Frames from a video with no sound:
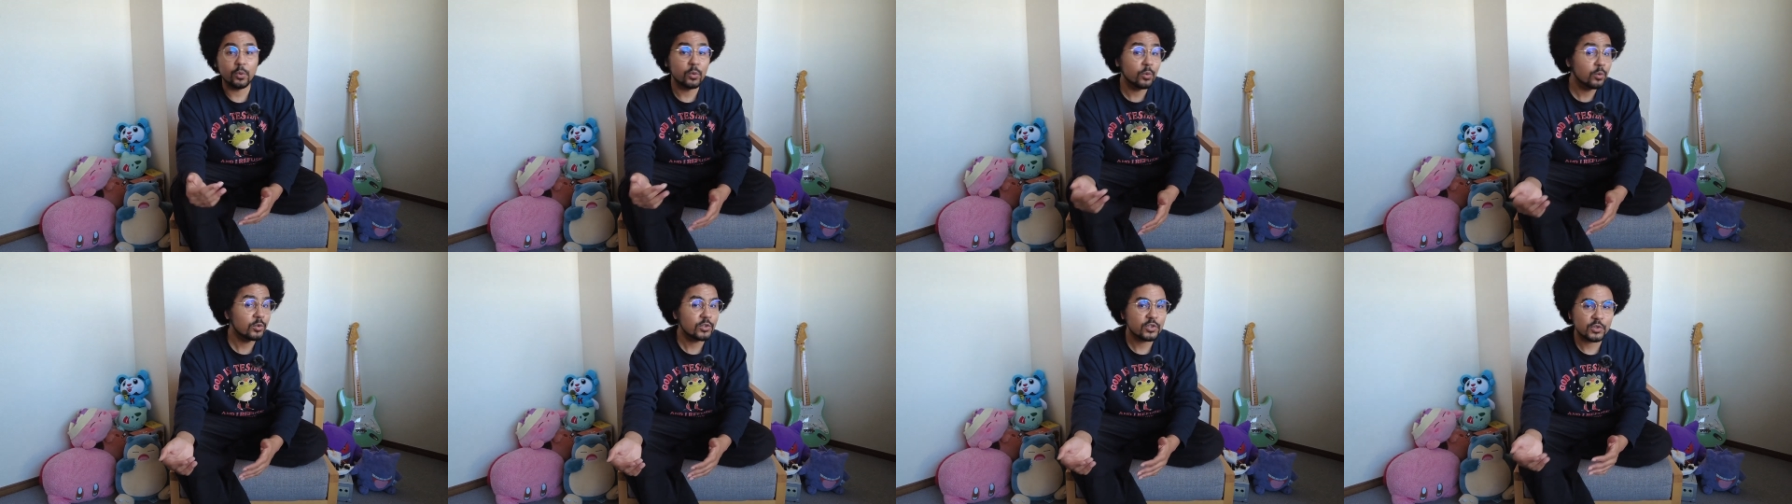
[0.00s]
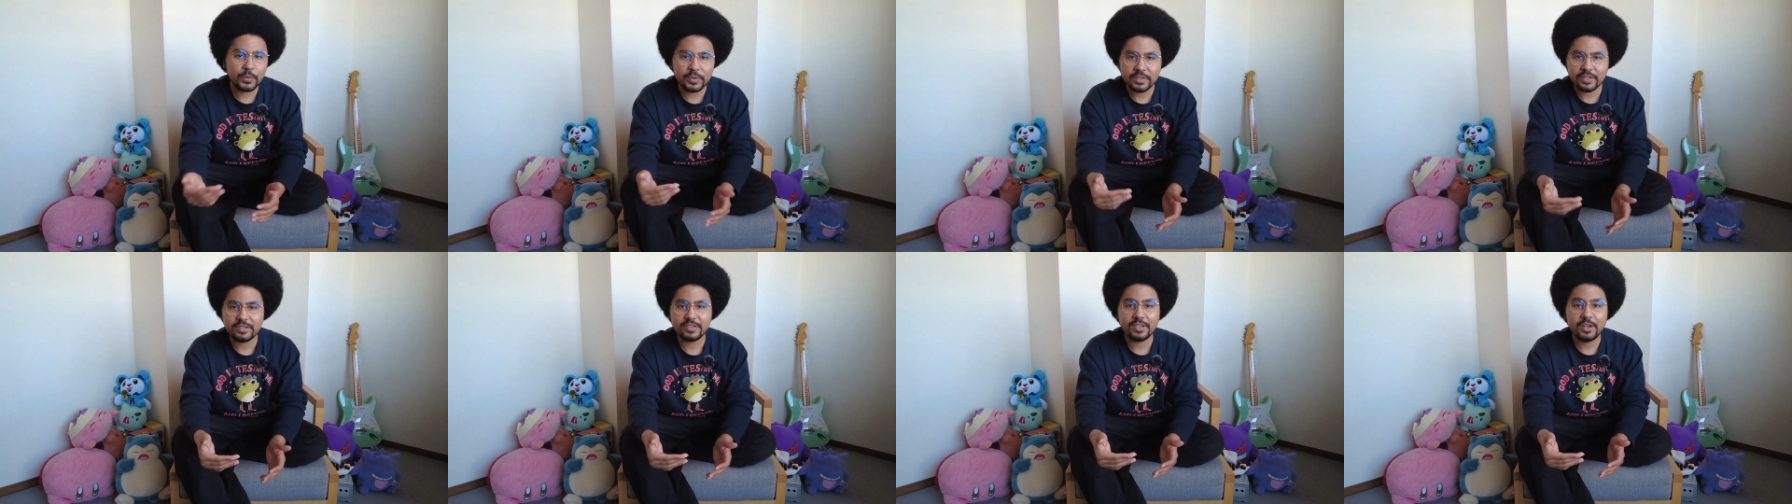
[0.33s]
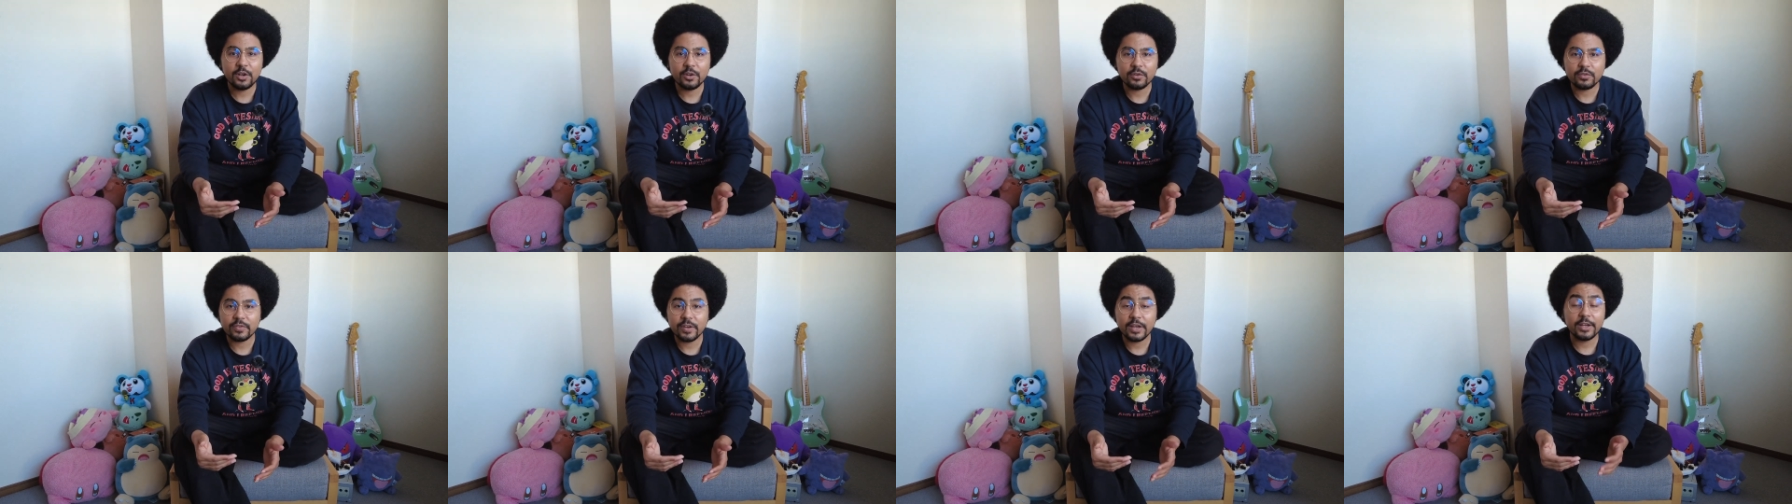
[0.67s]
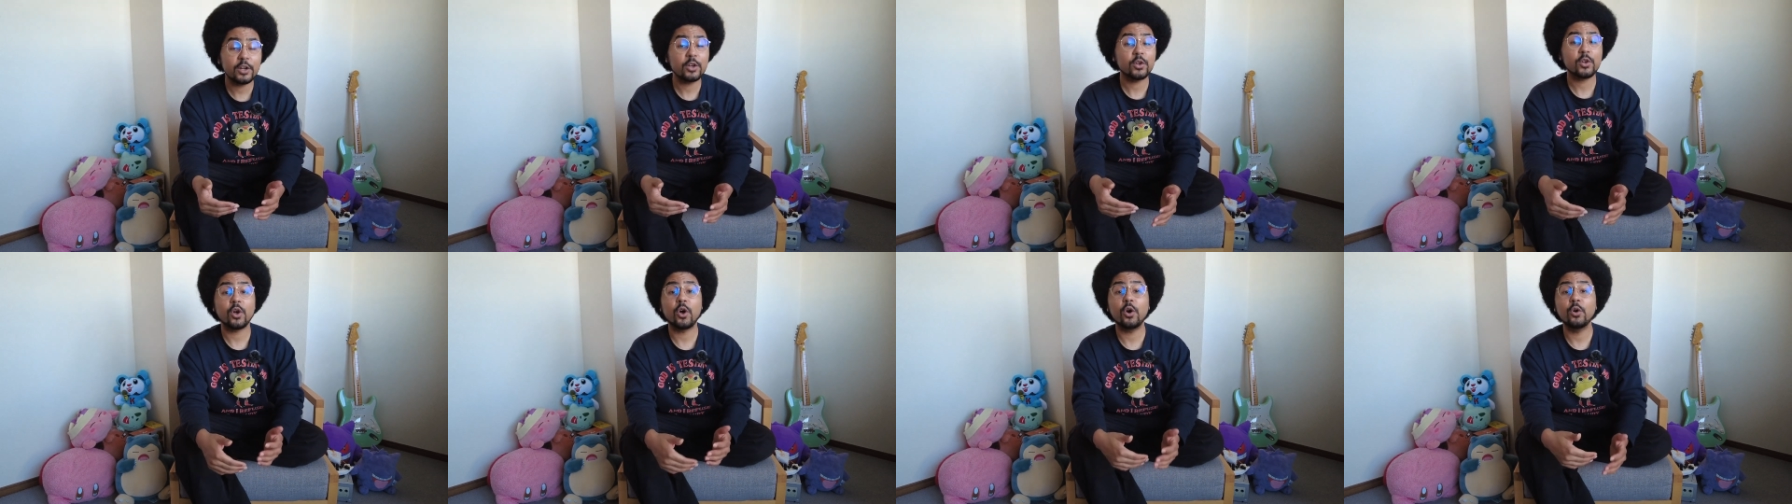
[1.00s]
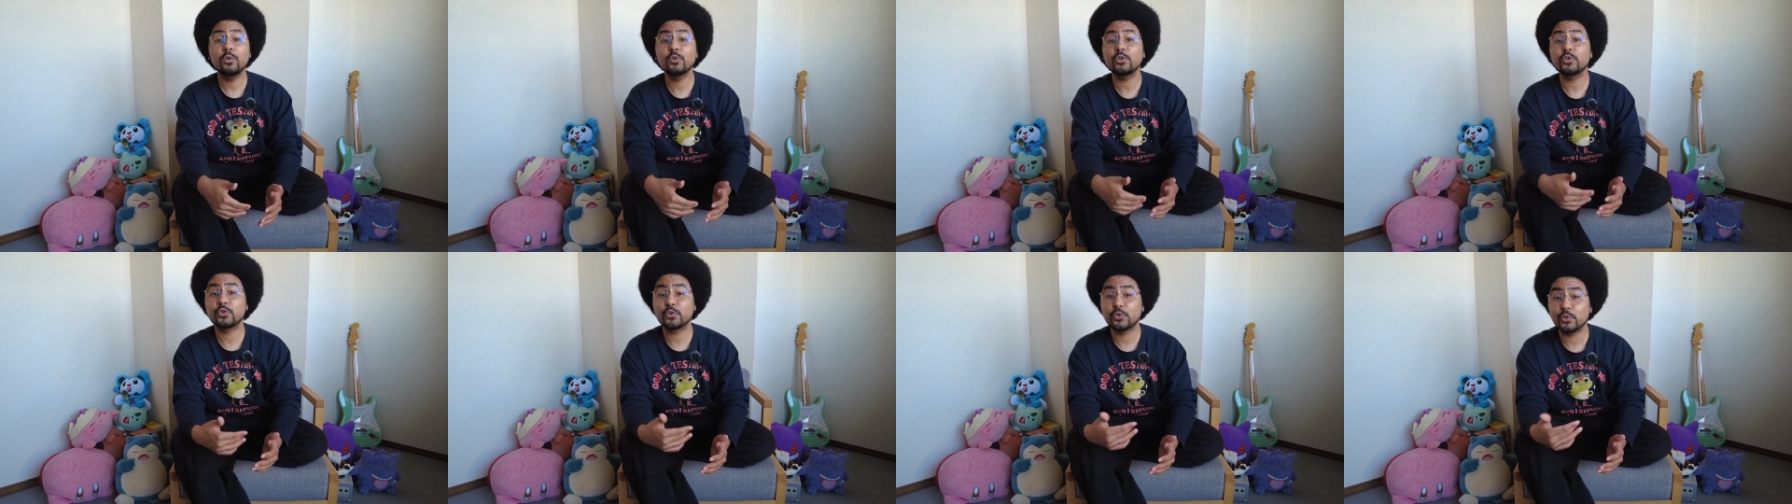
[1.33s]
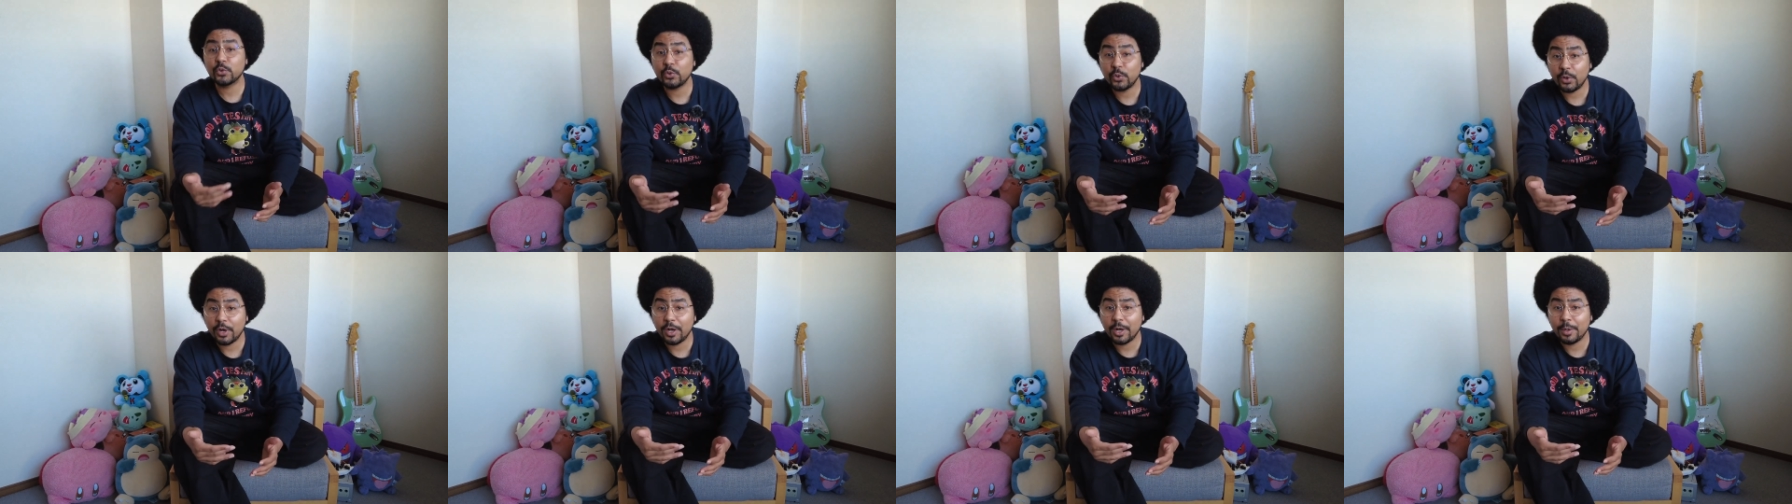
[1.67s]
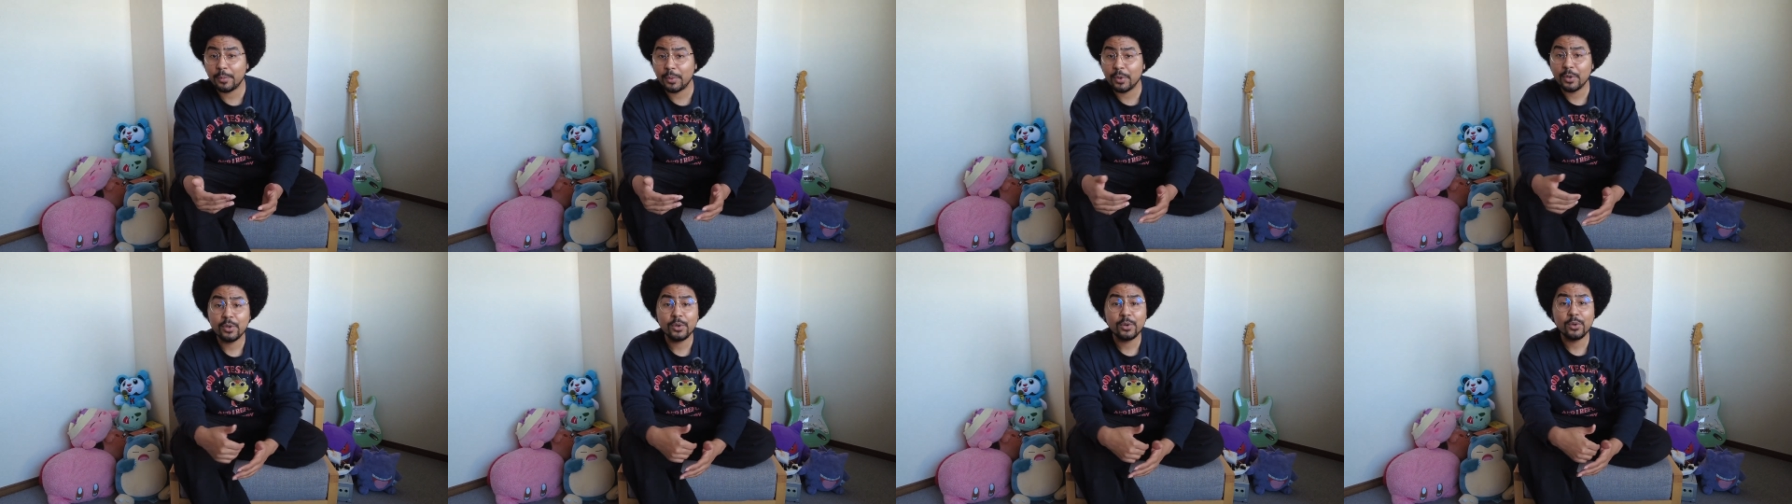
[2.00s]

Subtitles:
all to itself and a cultural hub